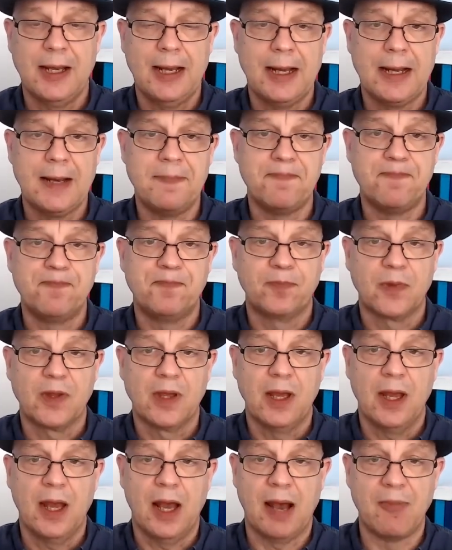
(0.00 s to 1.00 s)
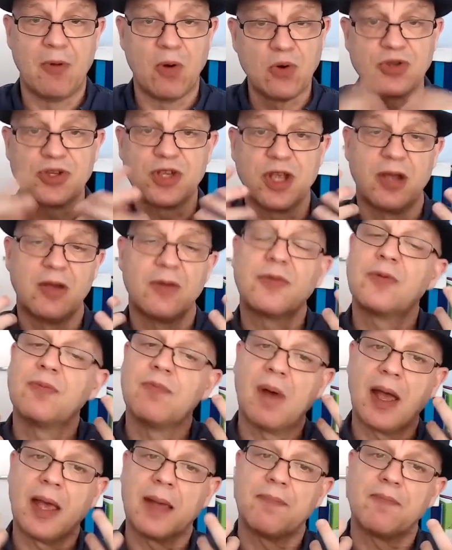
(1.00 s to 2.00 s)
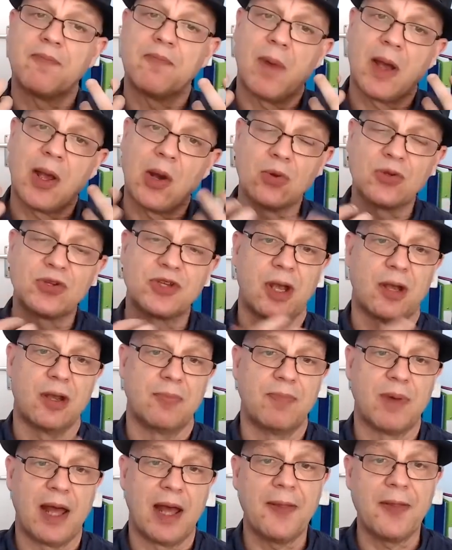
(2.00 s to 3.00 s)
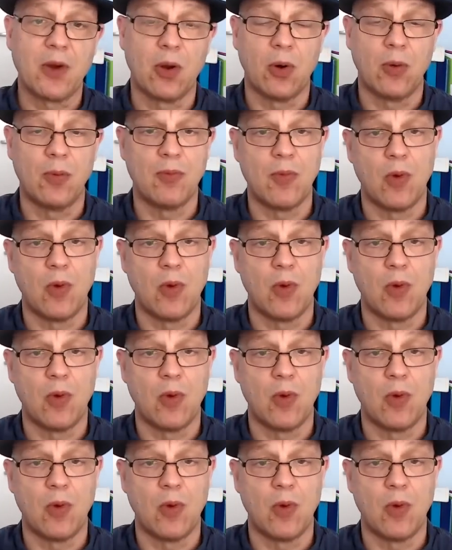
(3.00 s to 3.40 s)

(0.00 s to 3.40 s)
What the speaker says: I'm also my other